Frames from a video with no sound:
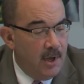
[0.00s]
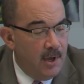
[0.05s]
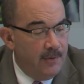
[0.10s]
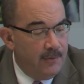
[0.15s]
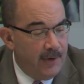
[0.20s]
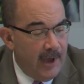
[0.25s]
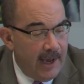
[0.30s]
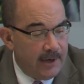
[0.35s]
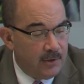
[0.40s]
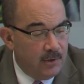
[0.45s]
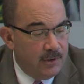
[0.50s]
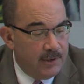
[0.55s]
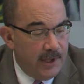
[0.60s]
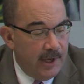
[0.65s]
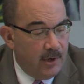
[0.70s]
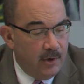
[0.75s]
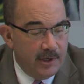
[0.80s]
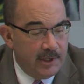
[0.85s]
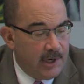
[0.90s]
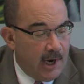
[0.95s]
factors that
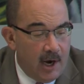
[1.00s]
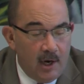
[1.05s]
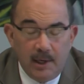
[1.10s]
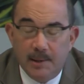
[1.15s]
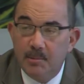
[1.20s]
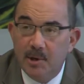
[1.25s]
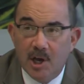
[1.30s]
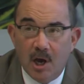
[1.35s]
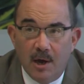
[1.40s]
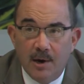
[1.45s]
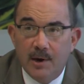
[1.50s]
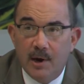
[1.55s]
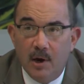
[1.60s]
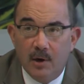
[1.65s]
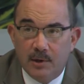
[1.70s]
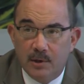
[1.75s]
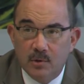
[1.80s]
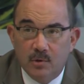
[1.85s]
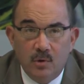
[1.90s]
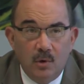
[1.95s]
are entirely beyond our
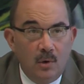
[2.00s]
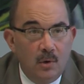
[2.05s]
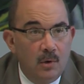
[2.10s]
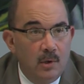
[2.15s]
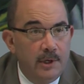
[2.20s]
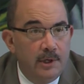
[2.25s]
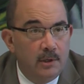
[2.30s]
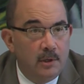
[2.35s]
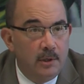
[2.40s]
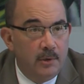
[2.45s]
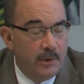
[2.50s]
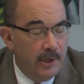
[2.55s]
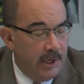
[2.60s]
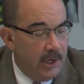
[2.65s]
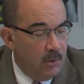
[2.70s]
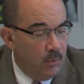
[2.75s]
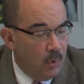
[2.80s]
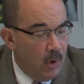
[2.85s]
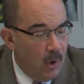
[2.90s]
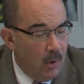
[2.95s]
control, including
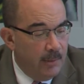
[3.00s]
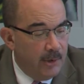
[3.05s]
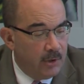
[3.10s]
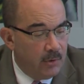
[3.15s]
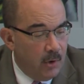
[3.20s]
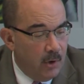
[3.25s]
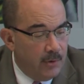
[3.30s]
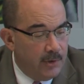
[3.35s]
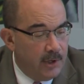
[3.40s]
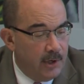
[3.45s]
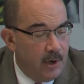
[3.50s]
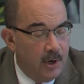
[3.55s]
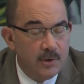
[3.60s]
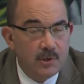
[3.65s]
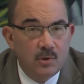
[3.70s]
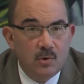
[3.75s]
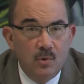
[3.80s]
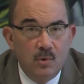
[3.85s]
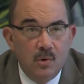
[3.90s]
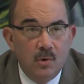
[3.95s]
enrollment growth in our
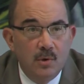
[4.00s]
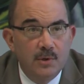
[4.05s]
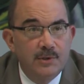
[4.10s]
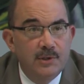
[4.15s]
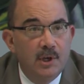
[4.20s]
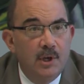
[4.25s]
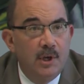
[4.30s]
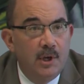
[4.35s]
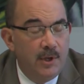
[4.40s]
schools,